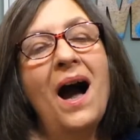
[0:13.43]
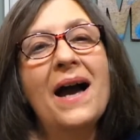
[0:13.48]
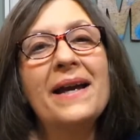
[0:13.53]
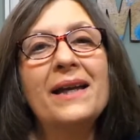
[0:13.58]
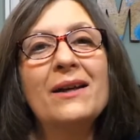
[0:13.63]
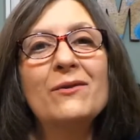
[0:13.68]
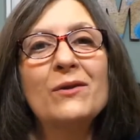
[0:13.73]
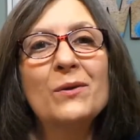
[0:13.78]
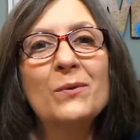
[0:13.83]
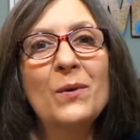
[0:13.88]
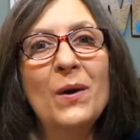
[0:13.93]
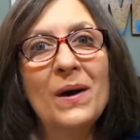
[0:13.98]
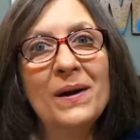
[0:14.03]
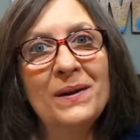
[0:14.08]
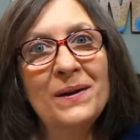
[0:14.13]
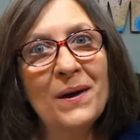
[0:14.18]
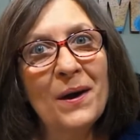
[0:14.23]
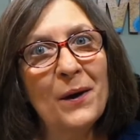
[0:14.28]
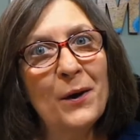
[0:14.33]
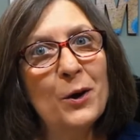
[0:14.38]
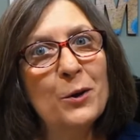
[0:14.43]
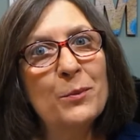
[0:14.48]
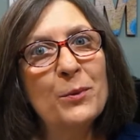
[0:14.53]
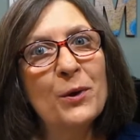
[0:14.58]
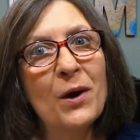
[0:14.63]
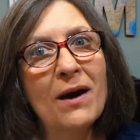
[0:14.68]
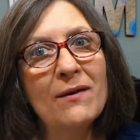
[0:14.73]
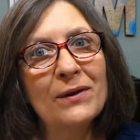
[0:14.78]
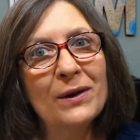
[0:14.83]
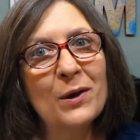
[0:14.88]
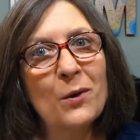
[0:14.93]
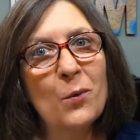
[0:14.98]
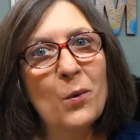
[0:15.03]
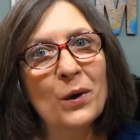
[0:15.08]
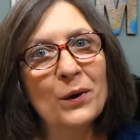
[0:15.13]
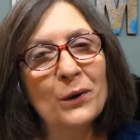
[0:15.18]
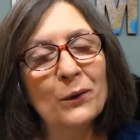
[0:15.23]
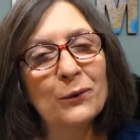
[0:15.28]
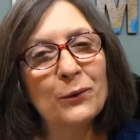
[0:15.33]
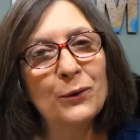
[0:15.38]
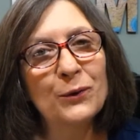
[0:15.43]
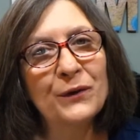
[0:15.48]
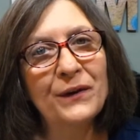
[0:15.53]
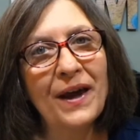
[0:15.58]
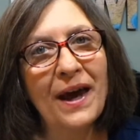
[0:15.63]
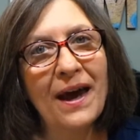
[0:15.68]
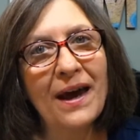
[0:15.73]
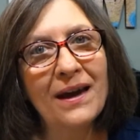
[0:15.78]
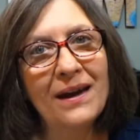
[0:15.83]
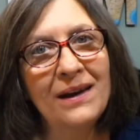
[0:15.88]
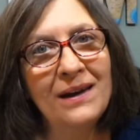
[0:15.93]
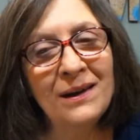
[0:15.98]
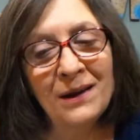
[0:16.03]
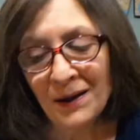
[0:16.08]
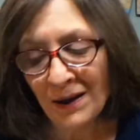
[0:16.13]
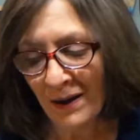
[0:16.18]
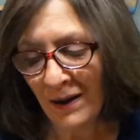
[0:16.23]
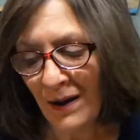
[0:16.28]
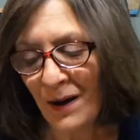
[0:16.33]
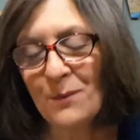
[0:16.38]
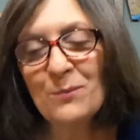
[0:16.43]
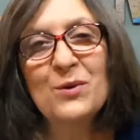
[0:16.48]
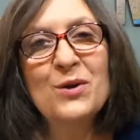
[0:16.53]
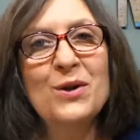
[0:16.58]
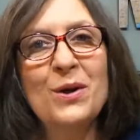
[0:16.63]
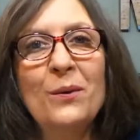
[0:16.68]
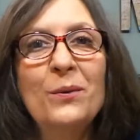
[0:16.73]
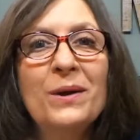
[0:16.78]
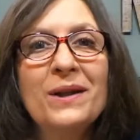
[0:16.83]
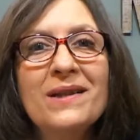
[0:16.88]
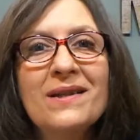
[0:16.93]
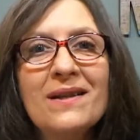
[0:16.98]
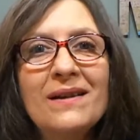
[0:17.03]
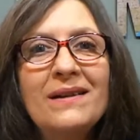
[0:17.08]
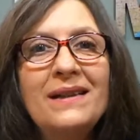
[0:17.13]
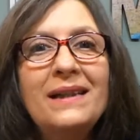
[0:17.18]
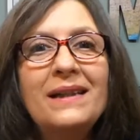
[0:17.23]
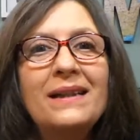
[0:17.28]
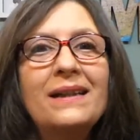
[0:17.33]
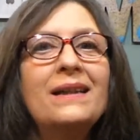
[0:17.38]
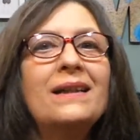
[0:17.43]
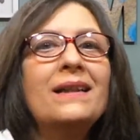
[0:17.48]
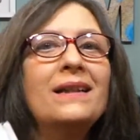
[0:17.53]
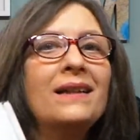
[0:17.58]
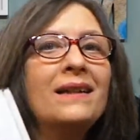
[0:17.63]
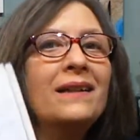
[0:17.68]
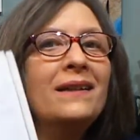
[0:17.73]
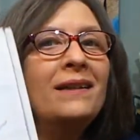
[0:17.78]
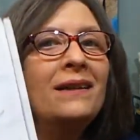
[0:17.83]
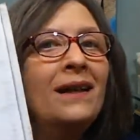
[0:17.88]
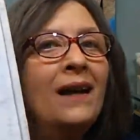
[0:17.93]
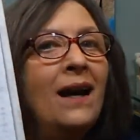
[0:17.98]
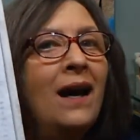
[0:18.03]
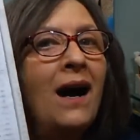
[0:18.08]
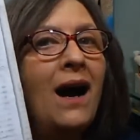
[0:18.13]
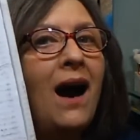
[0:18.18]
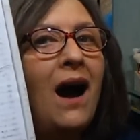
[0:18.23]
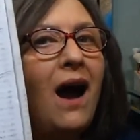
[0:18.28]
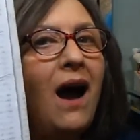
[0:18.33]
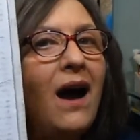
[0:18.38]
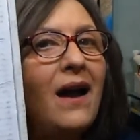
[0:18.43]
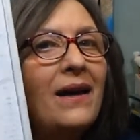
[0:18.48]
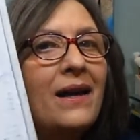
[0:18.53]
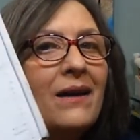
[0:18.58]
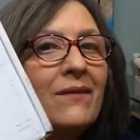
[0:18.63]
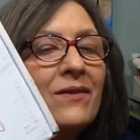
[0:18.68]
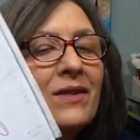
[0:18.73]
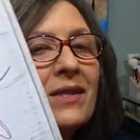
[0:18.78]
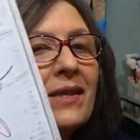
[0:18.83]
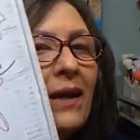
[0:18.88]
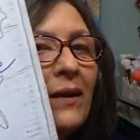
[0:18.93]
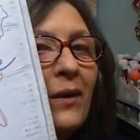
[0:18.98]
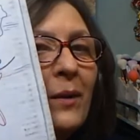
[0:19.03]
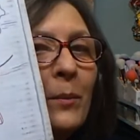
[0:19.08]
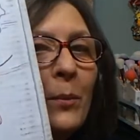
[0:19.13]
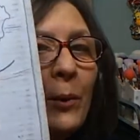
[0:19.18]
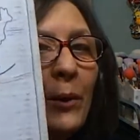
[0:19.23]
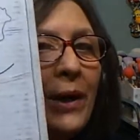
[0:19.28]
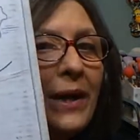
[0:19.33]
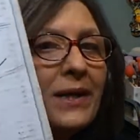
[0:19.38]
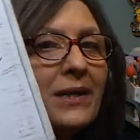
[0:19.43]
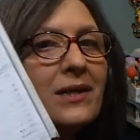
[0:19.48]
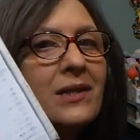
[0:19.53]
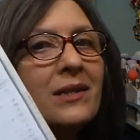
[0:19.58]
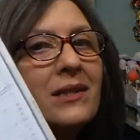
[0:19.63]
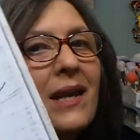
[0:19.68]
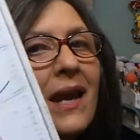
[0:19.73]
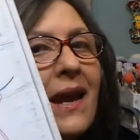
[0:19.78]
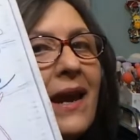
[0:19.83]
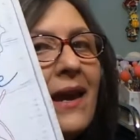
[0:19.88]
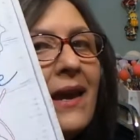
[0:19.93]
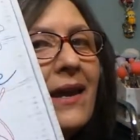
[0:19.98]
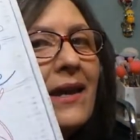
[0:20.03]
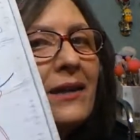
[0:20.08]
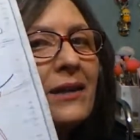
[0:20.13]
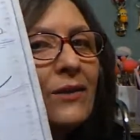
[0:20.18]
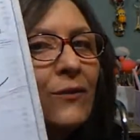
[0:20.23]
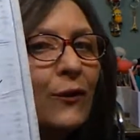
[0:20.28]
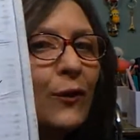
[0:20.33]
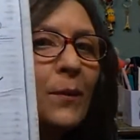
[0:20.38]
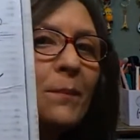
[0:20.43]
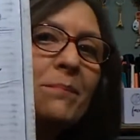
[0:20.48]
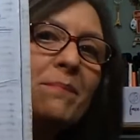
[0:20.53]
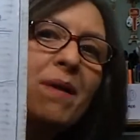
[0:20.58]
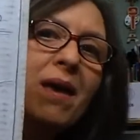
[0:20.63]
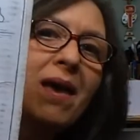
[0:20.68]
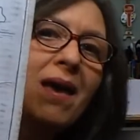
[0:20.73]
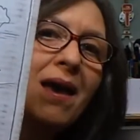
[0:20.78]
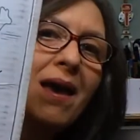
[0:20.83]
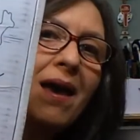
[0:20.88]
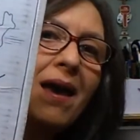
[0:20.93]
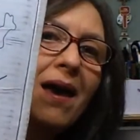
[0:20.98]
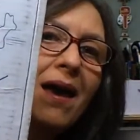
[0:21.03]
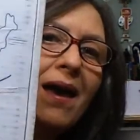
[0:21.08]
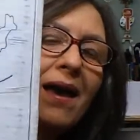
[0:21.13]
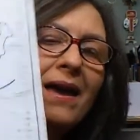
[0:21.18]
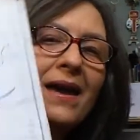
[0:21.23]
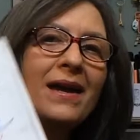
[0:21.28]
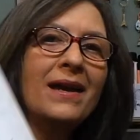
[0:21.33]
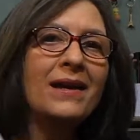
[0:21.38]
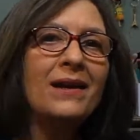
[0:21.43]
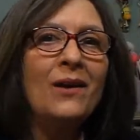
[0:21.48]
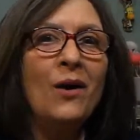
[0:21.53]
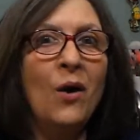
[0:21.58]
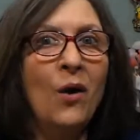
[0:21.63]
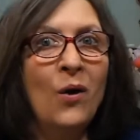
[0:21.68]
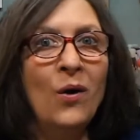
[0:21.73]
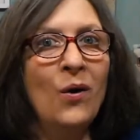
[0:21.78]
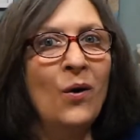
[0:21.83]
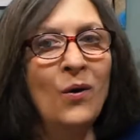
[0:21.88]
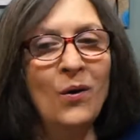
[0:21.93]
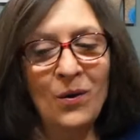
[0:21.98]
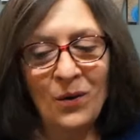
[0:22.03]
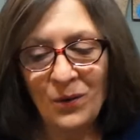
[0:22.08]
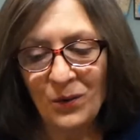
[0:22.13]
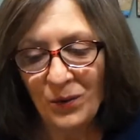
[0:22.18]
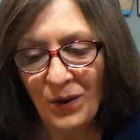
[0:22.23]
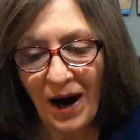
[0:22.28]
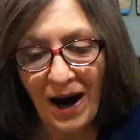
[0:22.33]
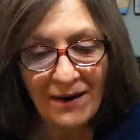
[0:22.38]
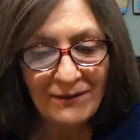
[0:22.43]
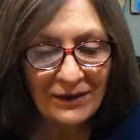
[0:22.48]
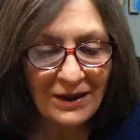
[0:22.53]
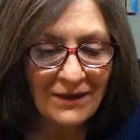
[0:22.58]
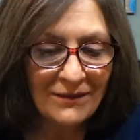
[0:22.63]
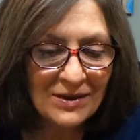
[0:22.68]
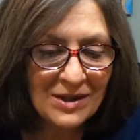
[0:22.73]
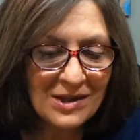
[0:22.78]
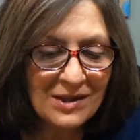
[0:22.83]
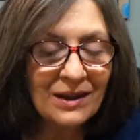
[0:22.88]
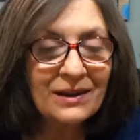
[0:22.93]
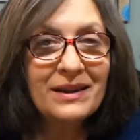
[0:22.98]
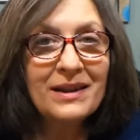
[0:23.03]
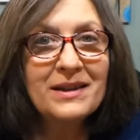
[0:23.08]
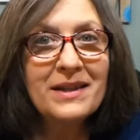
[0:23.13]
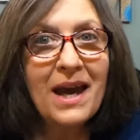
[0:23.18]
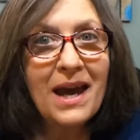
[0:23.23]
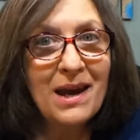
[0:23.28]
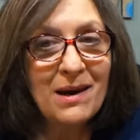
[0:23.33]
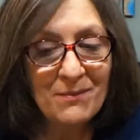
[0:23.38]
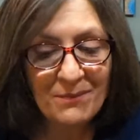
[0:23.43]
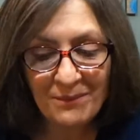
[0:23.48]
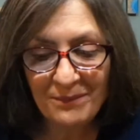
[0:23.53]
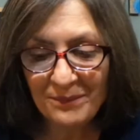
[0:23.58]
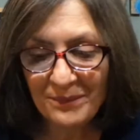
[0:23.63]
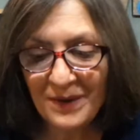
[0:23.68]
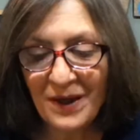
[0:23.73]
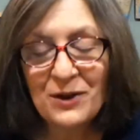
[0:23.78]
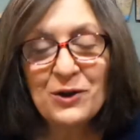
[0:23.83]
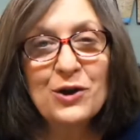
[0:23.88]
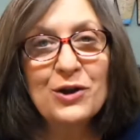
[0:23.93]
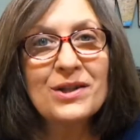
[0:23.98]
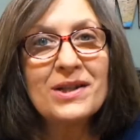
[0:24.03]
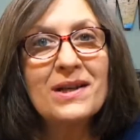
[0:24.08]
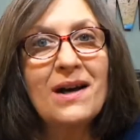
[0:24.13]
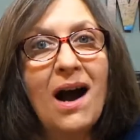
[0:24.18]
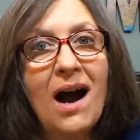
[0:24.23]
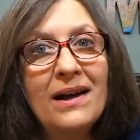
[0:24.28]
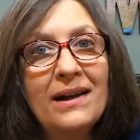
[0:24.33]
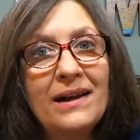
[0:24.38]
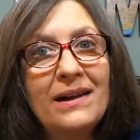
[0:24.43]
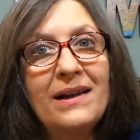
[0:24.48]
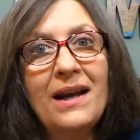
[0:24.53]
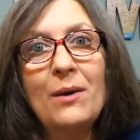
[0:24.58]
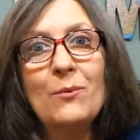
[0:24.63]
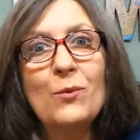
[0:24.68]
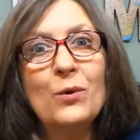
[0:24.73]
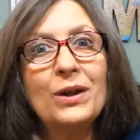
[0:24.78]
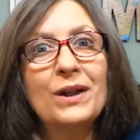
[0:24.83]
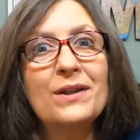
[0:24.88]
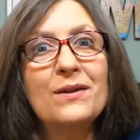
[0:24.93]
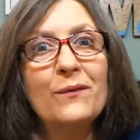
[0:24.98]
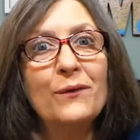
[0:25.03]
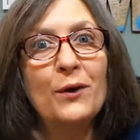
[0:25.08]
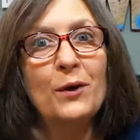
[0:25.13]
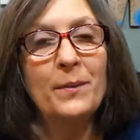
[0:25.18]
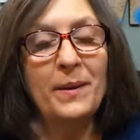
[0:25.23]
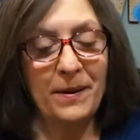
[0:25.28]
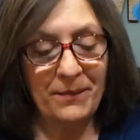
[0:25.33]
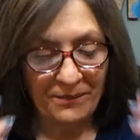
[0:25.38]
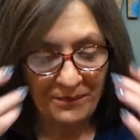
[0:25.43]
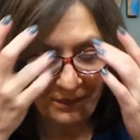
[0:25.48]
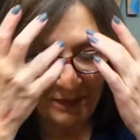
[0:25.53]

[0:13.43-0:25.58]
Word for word: Hi everyone, I hope you're having a wonderful day. I'm so excited. I have Celebrate States for May. I haven't even slipped the tape. I just got it and wanted to film it.